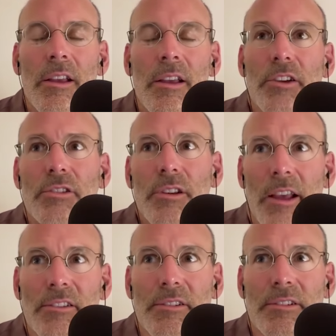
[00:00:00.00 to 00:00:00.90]
I should
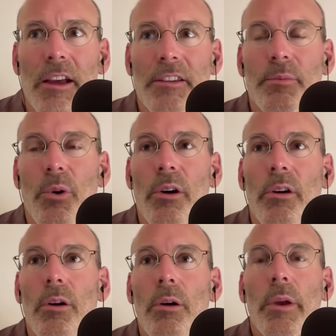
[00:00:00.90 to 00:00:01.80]
exercise more.
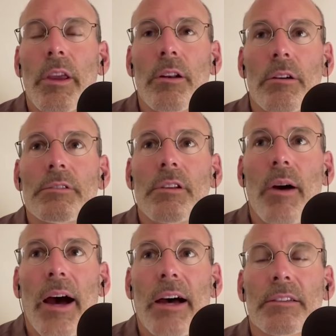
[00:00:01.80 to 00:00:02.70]
Or we can also
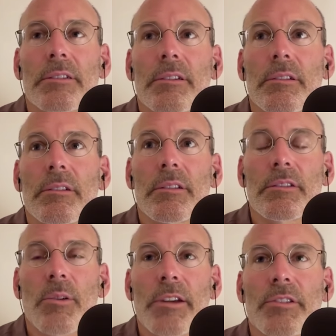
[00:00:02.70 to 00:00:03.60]
ask this
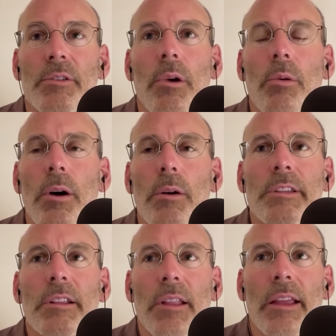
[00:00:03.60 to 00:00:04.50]
question well, what was
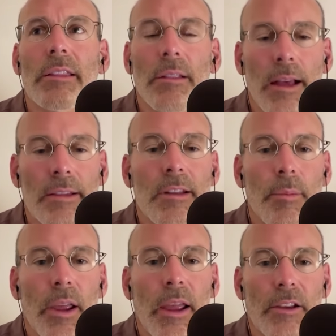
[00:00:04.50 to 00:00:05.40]
it like the last time
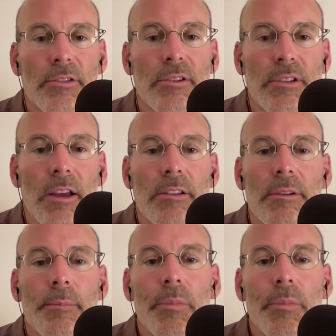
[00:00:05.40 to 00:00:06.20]
I exercised?